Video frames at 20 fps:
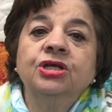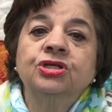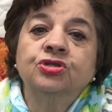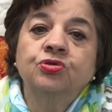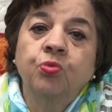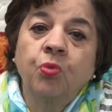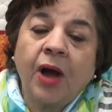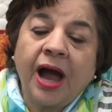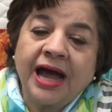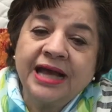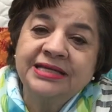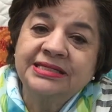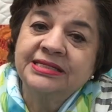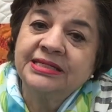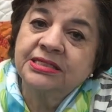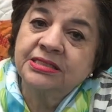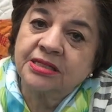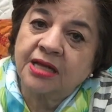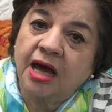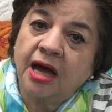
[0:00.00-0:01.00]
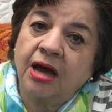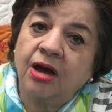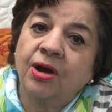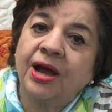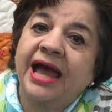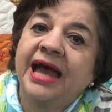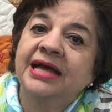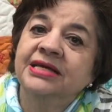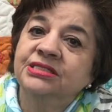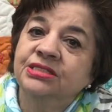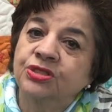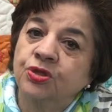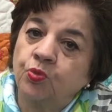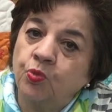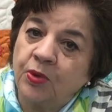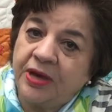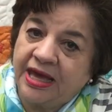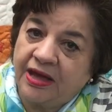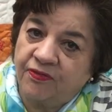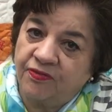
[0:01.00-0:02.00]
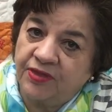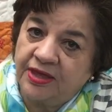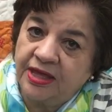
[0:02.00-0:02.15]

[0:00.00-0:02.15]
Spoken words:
twice as long as the width.